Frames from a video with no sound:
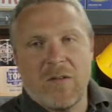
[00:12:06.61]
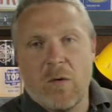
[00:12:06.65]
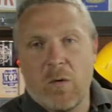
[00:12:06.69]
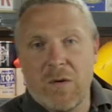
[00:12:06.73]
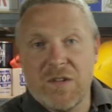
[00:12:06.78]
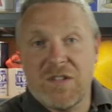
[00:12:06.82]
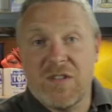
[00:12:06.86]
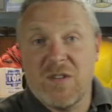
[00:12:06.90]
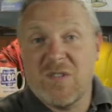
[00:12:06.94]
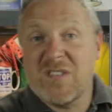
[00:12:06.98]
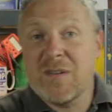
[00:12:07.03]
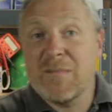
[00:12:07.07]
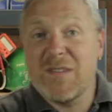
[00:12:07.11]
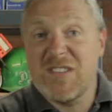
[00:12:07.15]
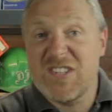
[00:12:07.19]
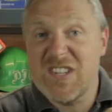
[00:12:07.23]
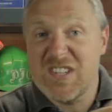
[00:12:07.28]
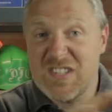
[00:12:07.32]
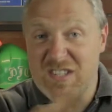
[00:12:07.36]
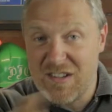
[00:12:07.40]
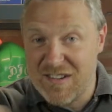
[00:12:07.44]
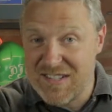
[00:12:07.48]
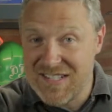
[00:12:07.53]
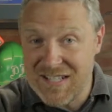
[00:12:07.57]
Always use
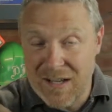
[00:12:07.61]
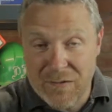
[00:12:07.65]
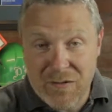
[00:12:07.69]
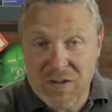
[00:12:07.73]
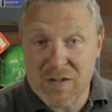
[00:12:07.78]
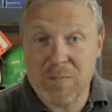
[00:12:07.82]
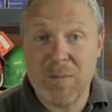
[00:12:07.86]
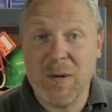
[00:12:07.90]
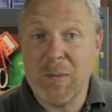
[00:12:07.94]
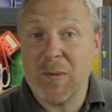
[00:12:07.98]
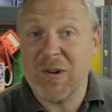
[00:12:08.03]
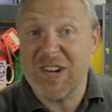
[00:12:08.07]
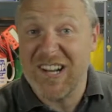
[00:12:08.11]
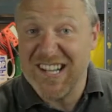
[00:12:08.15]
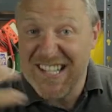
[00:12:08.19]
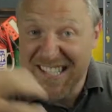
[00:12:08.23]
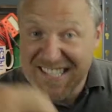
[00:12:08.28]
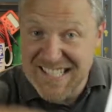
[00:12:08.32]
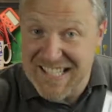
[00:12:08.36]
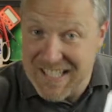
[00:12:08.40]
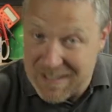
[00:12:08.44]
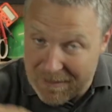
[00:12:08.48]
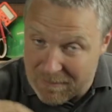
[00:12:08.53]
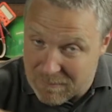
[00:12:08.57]
images of yourself, because people like to
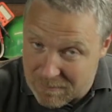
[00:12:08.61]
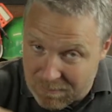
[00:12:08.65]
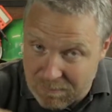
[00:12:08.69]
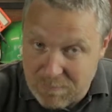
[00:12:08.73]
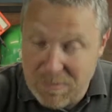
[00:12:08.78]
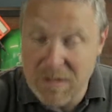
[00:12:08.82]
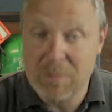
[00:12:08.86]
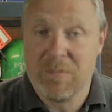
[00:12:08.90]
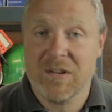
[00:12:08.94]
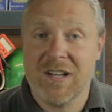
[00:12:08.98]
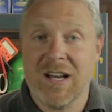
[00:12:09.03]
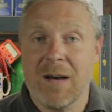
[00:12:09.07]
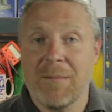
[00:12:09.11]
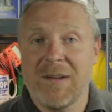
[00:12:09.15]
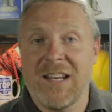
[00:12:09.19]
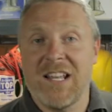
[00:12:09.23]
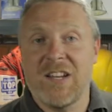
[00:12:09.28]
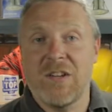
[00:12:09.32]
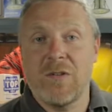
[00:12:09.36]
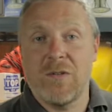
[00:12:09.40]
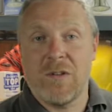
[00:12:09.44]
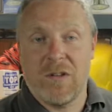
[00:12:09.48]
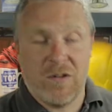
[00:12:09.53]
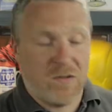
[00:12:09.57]
see people coming
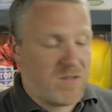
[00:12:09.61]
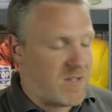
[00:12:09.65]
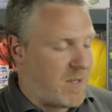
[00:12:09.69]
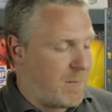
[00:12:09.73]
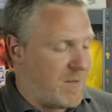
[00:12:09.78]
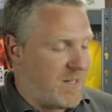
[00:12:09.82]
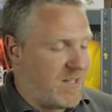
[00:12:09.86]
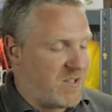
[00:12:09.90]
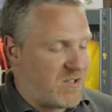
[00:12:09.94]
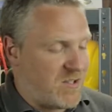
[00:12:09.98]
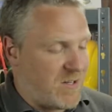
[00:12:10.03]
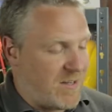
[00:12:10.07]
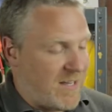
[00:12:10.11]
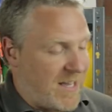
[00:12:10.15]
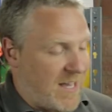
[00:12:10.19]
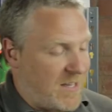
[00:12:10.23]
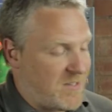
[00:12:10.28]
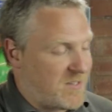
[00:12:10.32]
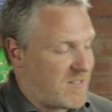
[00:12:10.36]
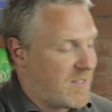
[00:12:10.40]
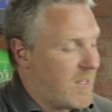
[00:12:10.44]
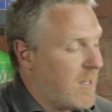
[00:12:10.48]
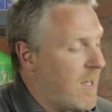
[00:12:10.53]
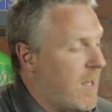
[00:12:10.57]
in, who's coming into the
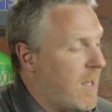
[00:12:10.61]
house.